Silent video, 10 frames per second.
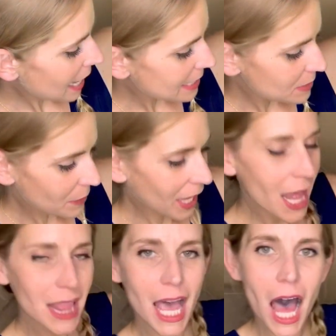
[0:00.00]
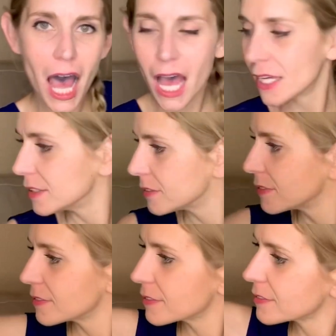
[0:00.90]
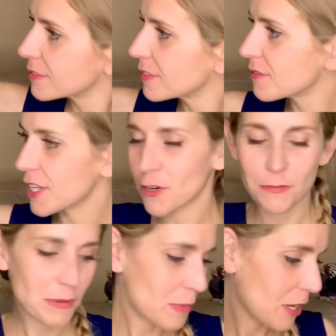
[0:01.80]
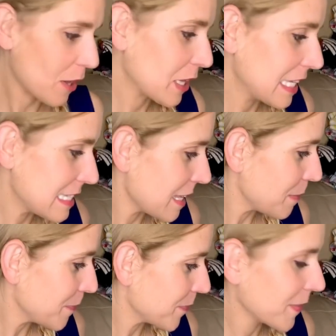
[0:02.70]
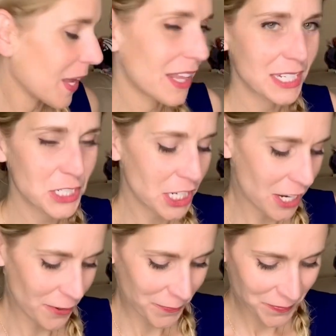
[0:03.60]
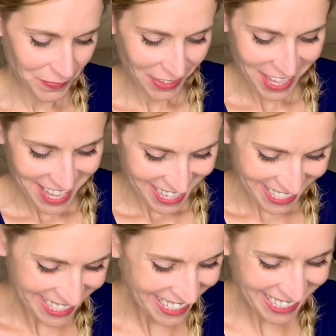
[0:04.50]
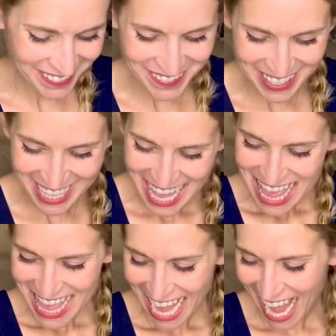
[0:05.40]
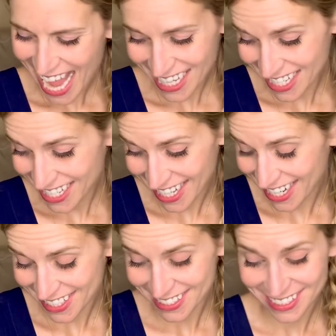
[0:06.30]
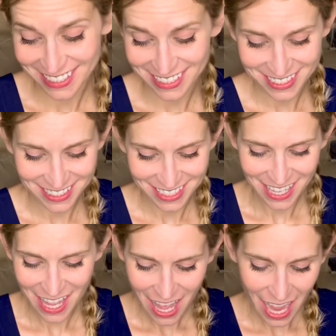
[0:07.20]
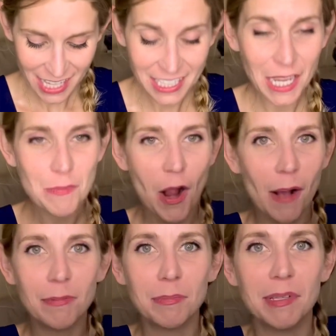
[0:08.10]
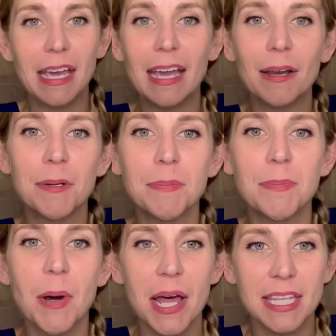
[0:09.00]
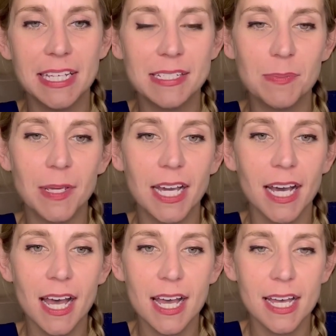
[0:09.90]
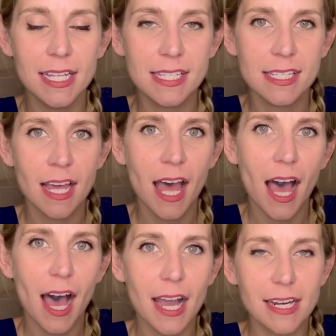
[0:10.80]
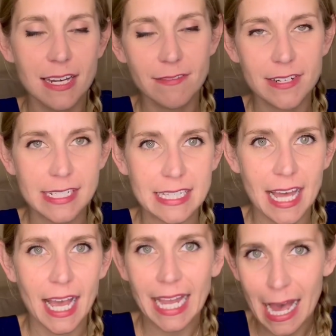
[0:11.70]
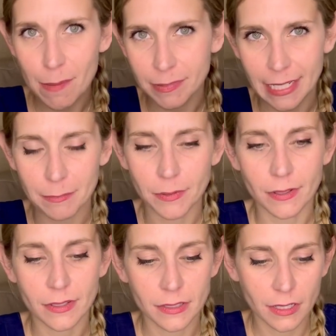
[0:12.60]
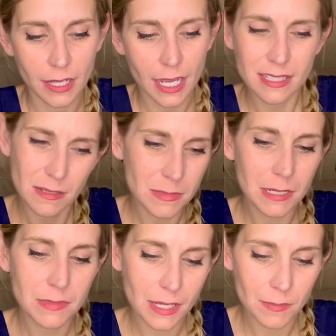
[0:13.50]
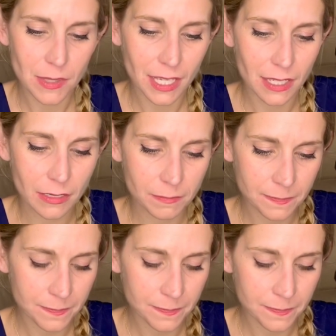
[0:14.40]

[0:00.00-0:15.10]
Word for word: that's my color. If they don't fit me, I'll list them. I'll let you know. Um, I don't, I don't, I think I probably bought these because I'd never seen that Gap label, and sometimes I'm like,